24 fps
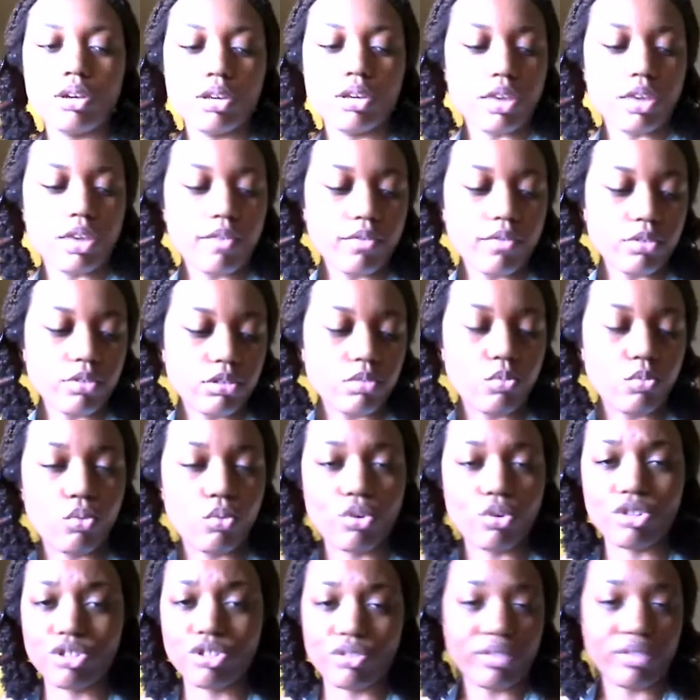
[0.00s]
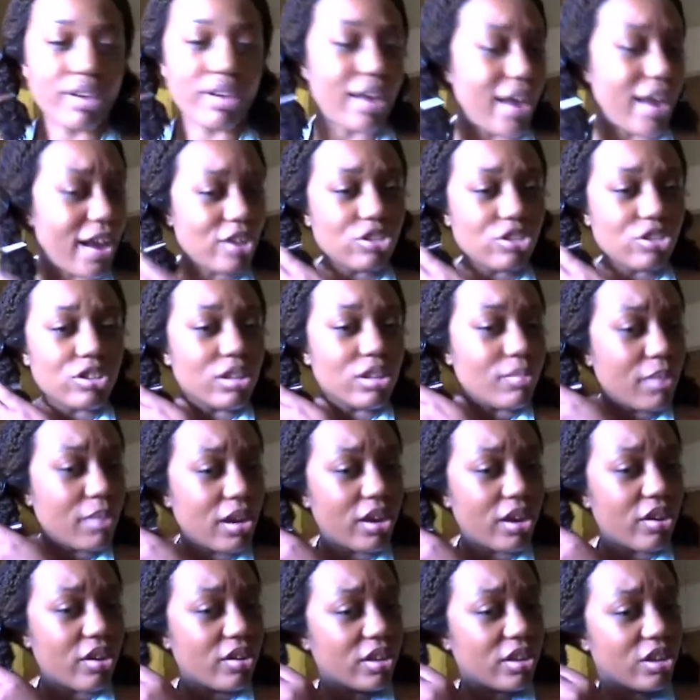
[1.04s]
give it some moisture. Actually, my
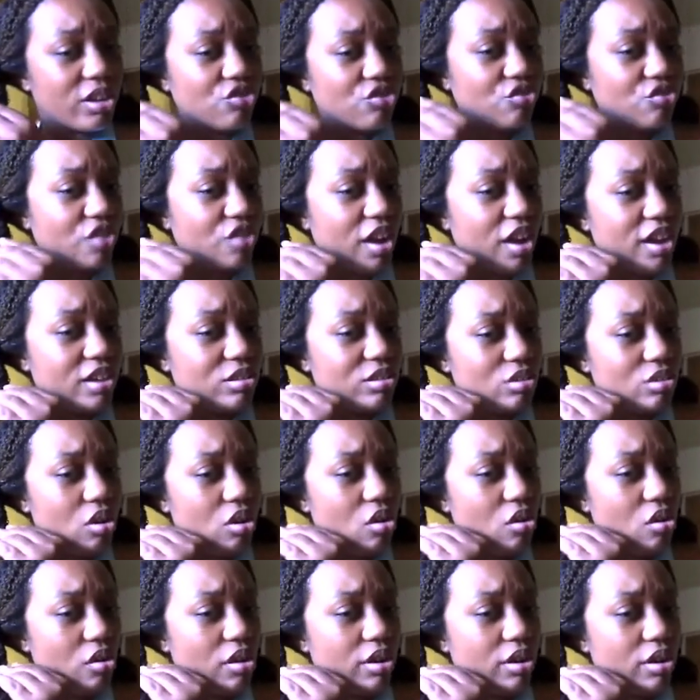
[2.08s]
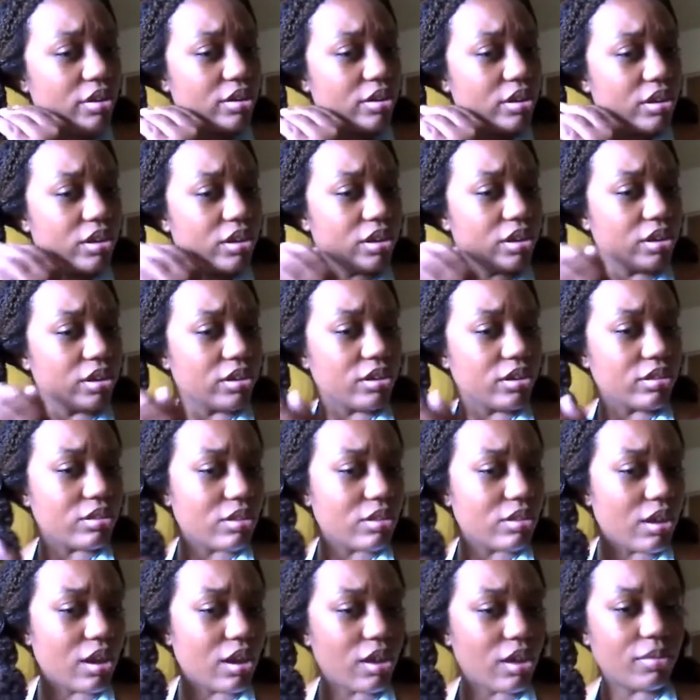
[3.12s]
hair didn't dry as hard this
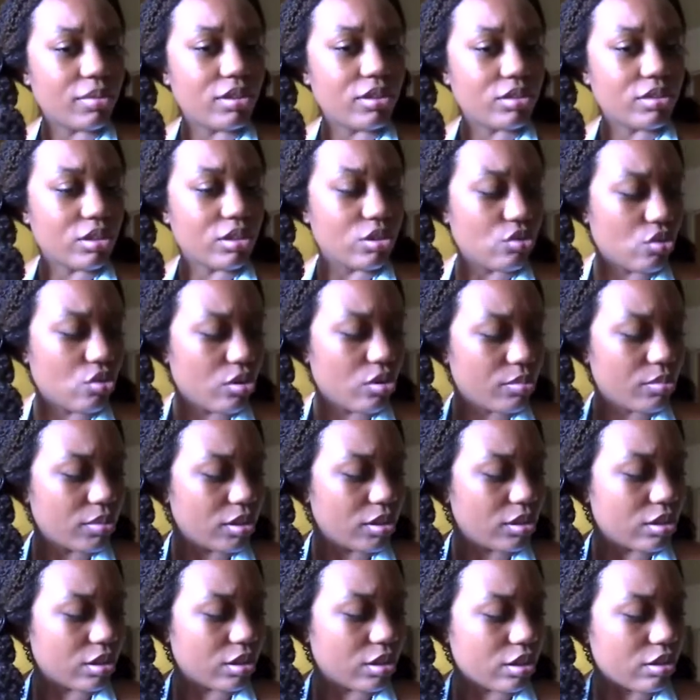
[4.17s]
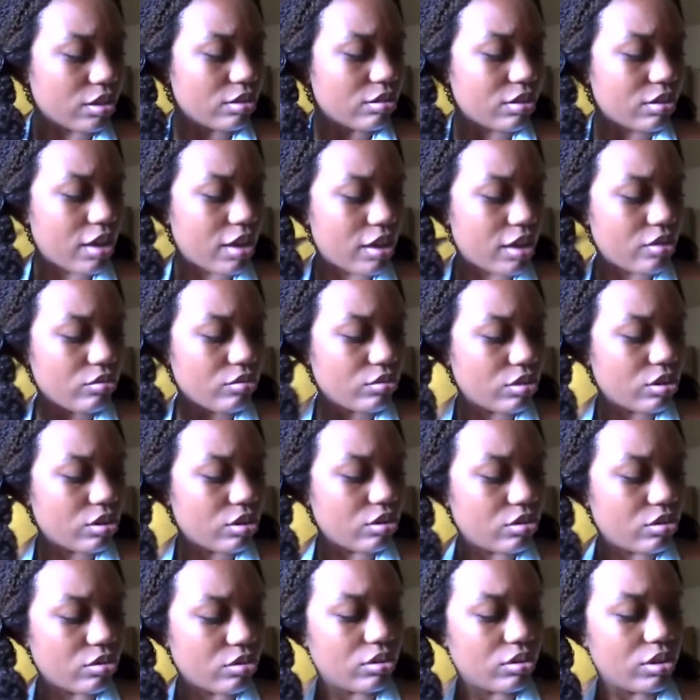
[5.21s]
time as it normally does. I don't
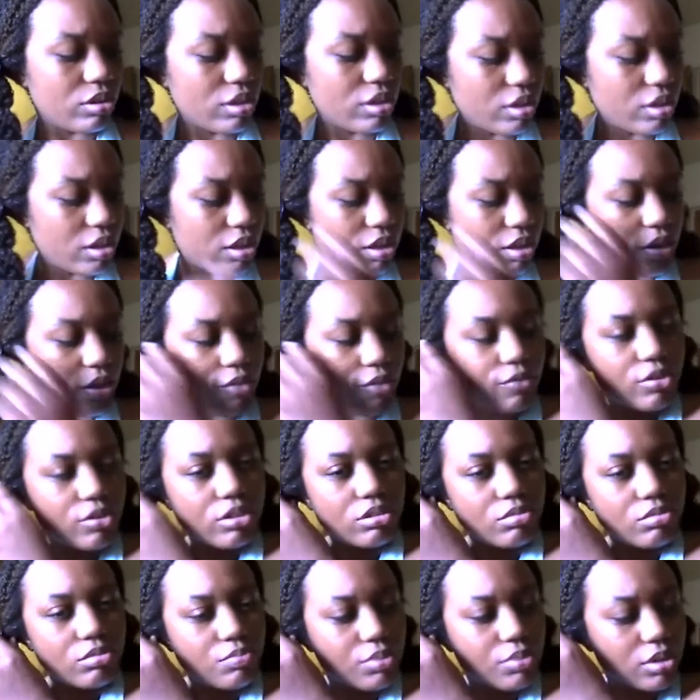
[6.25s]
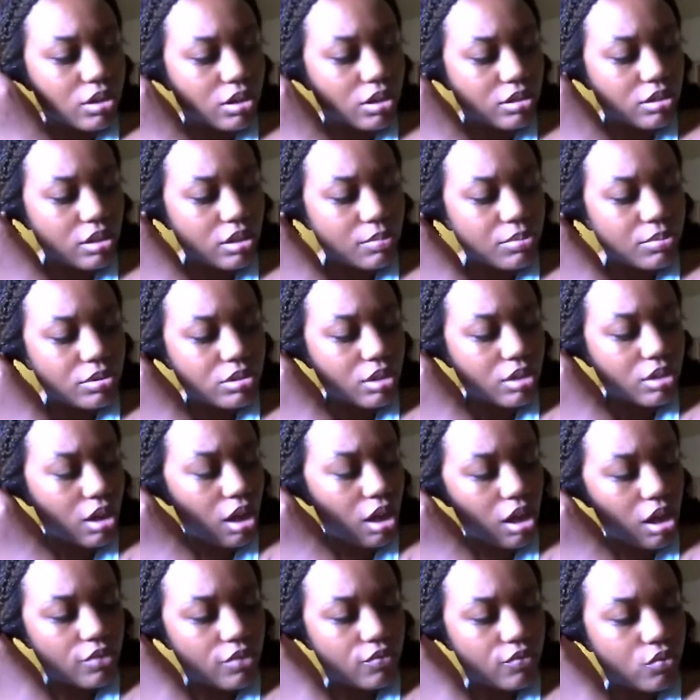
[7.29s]
know if it's because I put the
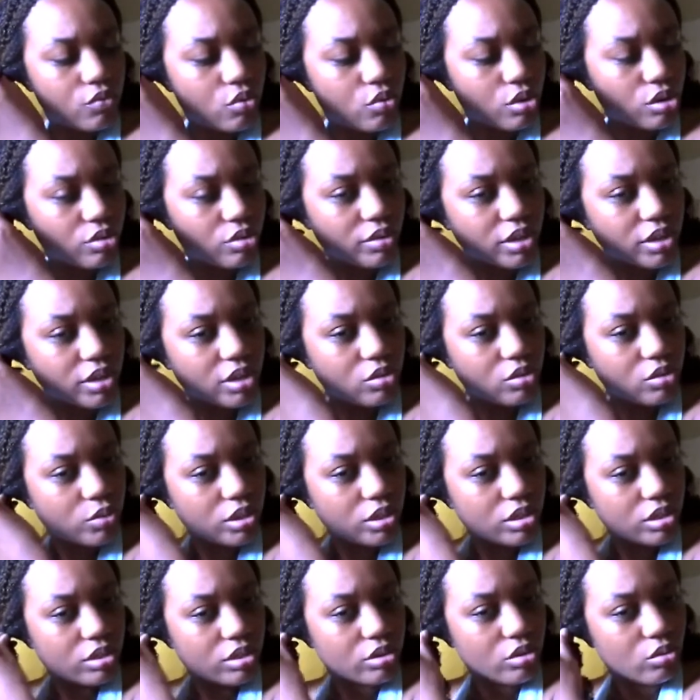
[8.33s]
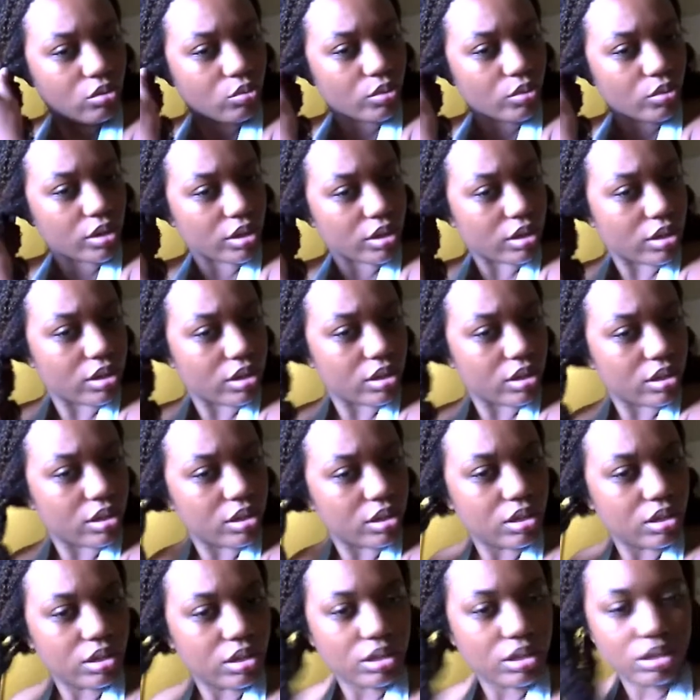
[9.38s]
olive oil in with it or what.
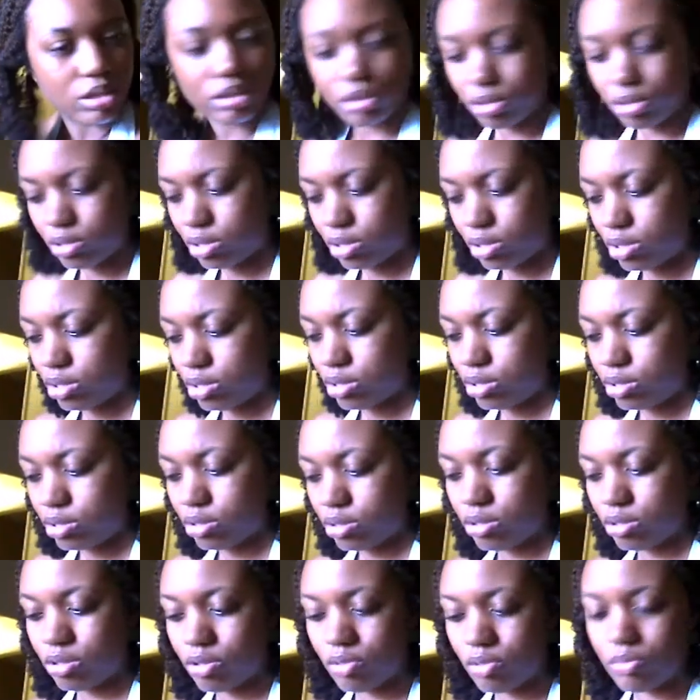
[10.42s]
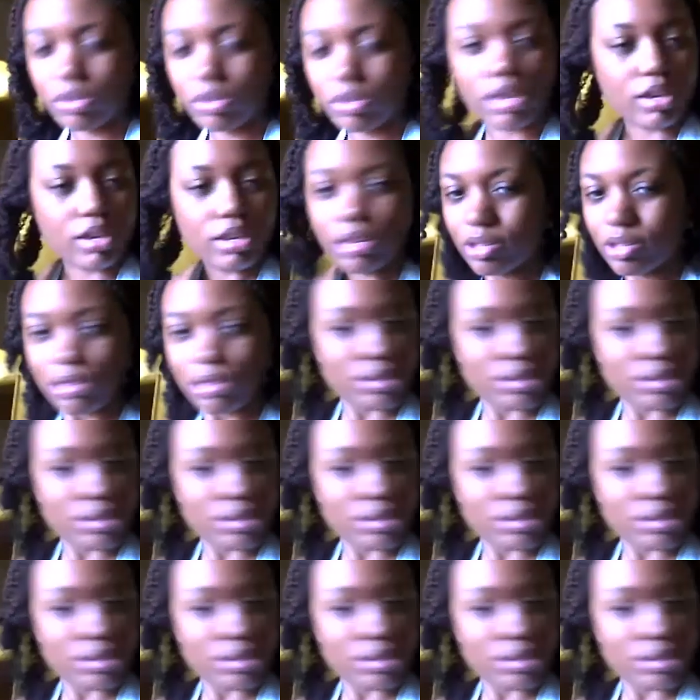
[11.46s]
So I'm taking this